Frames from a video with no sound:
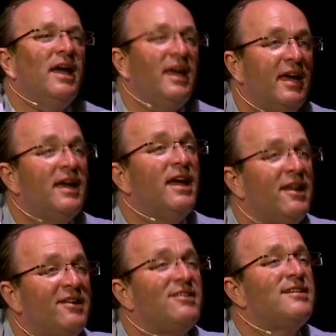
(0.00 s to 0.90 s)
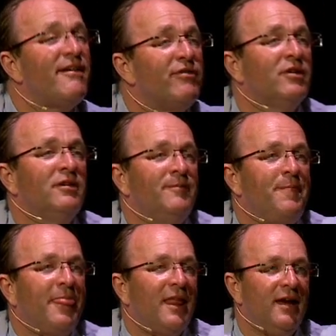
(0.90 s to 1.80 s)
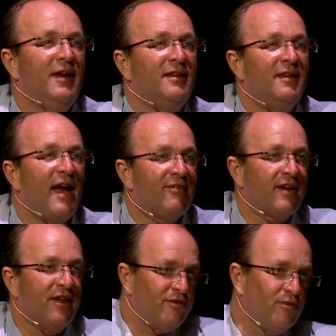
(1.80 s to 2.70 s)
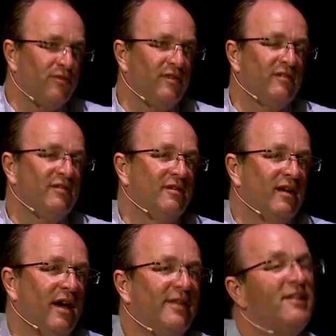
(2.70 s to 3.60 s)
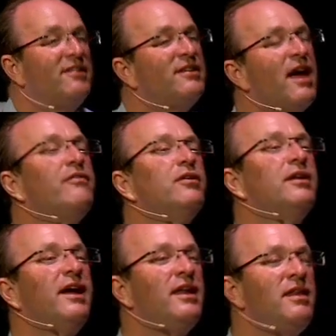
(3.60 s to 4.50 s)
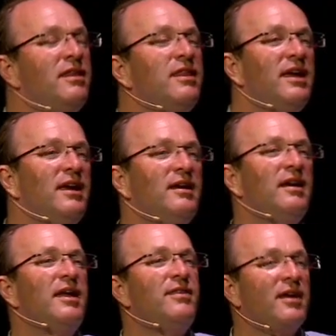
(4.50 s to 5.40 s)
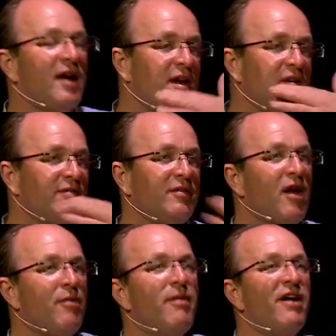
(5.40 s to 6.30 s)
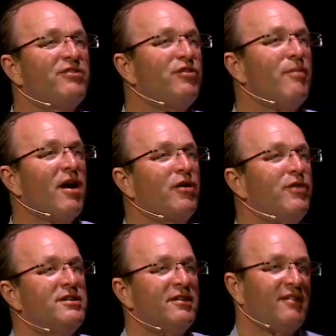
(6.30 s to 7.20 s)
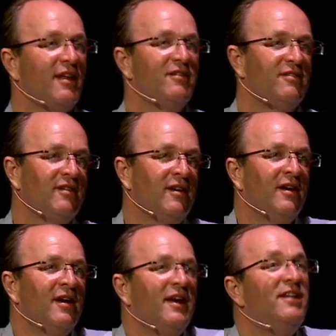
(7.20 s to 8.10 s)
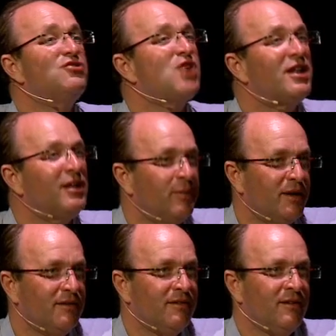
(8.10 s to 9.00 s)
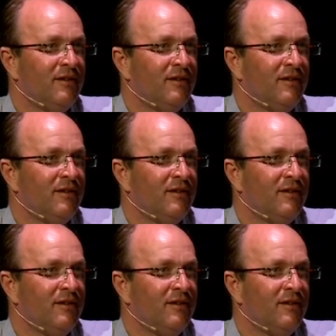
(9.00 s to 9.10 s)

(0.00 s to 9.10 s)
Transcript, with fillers: He is the devil in the Afghan sources, and he's the devil in the, in the kind of you know, master and margarita sense. He's a gentleman.